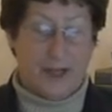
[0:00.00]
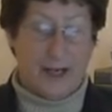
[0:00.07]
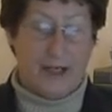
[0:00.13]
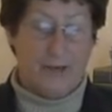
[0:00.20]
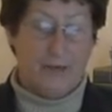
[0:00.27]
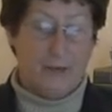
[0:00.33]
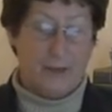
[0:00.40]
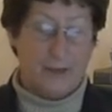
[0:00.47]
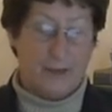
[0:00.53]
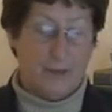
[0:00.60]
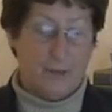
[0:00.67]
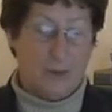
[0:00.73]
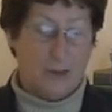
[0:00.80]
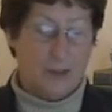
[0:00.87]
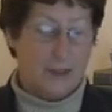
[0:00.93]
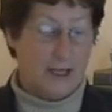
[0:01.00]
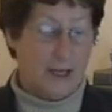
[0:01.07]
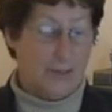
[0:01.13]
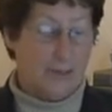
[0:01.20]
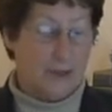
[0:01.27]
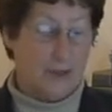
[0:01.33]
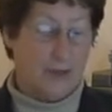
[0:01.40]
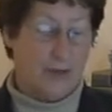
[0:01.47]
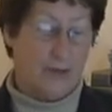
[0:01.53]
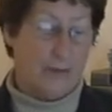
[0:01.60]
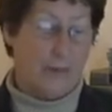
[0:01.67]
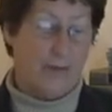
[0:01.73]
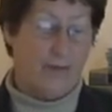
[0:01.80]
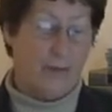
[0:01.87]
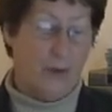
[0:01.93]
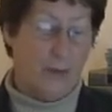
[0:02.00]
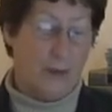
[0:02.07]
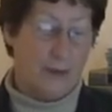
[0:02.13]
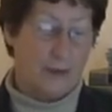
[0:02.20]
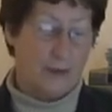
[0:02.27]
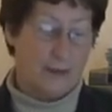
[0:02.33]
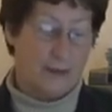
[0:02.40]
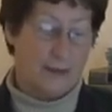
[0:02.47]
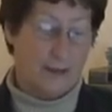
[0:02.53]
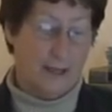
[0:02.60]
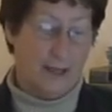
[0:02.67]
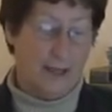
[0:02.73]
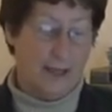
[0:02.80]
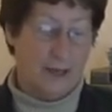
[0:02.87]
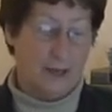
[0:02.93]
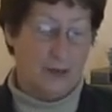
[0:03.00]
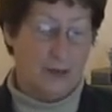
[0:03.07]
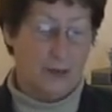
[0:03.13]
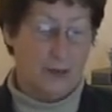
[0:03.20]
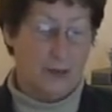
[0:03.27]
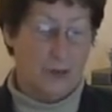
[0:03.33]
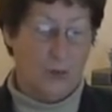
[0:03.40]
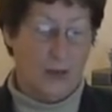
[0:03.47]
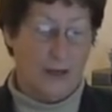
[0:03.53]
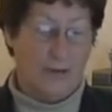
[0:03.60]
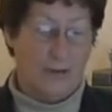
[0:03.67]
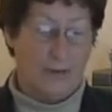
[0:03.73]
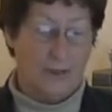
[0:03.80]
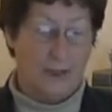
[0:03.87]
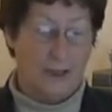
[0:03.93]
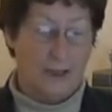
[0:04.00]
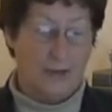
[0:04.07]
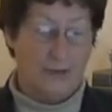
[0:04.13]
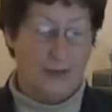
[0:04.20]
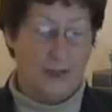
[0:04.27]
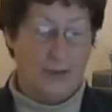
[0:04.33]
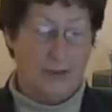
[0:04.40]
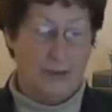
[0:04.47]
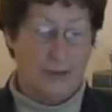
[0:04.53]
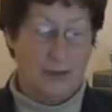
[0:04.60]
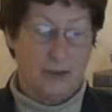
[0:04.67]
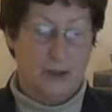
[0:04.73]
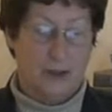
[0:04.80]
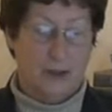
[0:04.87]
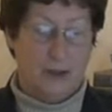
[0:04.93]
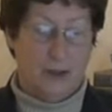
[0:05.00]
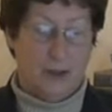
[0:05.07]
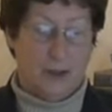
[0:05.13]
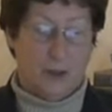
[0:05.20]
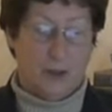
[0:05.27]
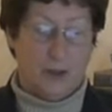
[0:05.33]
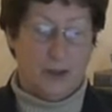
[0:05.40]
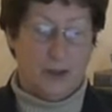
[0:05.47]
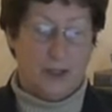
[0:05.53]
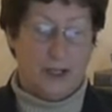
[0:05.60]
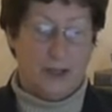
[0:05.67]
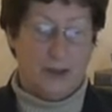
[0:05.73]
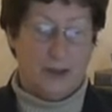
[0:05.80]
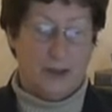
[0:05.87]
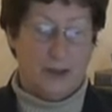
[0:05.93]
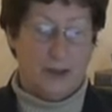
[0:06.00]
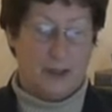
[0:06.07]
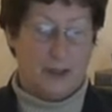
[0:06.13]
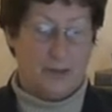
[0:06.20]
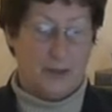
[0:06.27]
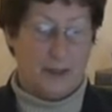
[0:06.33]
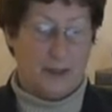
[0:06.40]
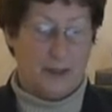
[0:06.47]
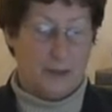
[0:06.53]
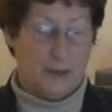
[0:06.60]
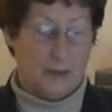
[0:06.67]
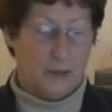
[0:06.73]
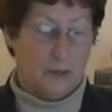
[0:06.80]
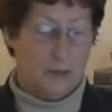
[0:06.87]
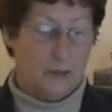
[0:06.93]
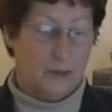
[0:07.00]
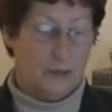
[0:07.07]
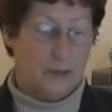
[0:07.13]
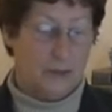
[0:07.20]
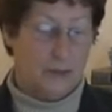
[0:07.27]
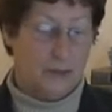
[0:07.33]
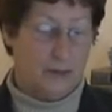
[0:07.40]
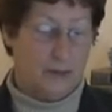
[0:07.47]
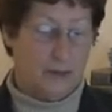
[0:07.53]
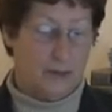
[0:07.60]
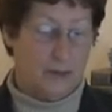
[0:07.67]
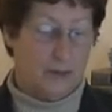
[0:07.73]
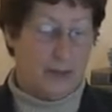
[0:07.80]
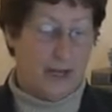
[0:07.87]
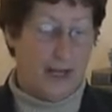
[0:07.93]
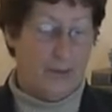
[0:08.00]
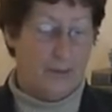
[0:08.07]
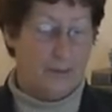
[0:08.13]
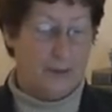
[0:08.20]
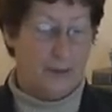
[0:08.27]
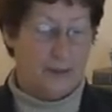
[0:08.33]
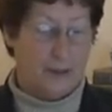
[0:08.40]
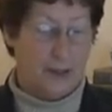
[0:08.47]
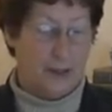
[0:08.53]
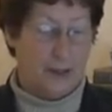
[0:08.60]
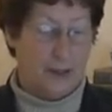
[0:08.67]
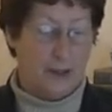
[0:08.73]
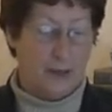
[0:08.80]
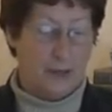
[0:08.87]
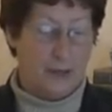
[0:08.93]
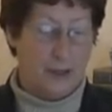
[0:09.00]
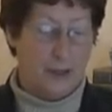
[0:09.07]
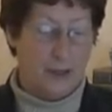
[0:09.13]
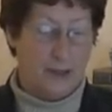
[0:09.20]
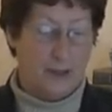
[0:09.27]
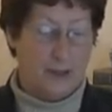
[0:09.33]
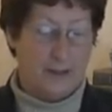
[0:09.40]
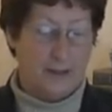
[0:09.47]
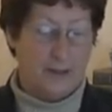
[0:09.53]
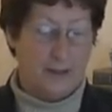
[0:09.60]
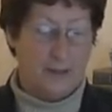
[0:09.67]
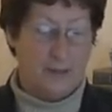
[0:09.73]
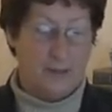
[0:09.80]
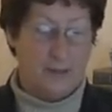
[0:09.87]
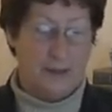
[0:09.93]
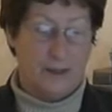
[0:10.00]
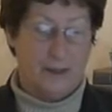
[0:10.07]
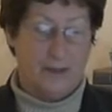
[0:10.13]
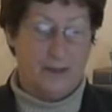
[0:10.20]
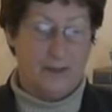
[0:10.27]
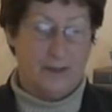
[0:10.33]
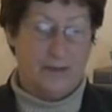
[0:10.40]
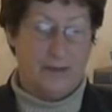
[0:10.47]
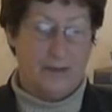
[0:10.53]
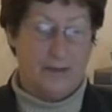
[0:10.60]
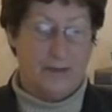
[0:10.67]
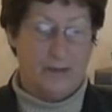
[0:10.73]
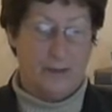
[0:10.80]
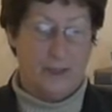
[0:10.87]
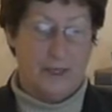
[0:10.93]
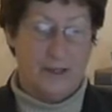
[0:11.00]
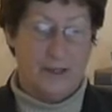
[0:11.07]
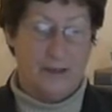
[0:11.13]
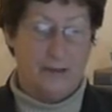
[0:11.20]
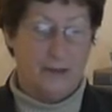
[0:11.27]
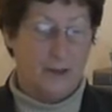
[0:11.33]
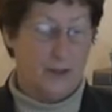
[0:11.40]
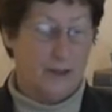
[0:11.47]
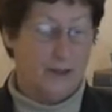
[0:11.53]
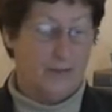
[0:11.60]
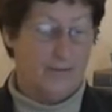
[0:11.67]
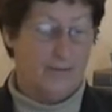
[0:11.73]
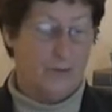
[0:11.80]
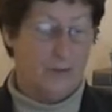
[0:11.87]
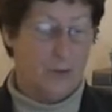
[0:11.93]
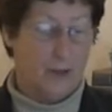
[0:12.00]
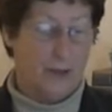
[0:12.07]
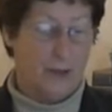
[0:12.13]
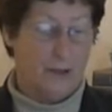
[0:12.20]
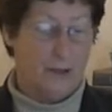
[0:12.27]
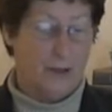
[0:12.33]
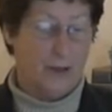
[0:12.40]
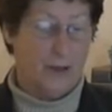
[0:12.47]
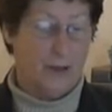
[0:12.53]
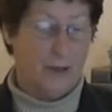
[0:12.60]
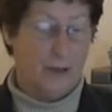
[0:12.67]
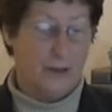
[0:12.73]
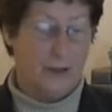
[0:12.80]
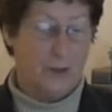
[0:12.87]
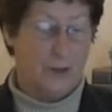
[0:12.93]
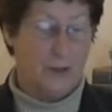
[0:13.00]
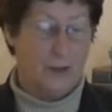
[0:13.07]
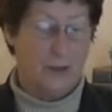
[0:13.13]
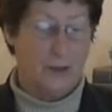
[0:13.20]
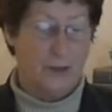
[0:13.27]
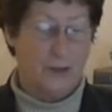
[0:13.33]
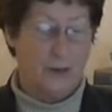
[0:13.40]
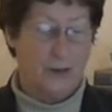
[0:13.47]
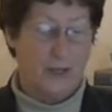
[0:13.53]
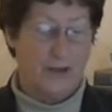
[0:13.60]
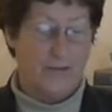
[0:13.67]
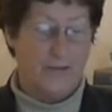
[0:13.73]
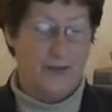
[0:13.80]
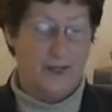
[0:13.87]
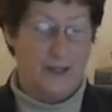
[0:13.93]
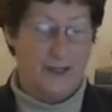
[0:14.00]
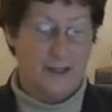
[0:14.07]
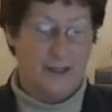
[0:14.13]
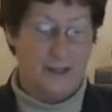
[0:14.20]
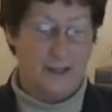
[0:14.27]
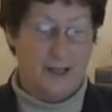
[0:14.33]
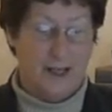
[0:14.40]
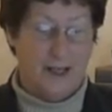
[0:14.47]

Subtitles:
And if we're somewhat sceptical of the performance, it's still hard to look away from such vigorous, audacious spectacle. Perhaps it's only through letting ourselves be deceived, through taking sides and falling into line in order to soothe our fears,